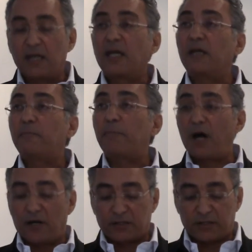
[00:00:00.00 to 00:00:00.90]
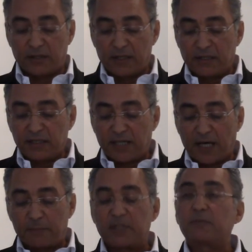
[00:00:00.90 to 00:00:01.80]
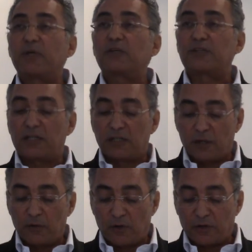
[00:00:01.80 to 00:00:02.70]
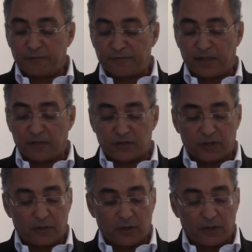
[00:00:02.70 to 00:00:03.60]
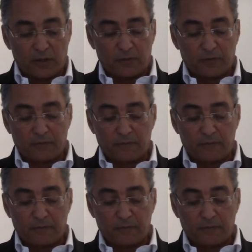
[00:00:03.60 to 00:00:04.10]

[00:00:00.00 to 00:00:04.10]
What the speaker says: In part, this happens because I no longer feel so alone.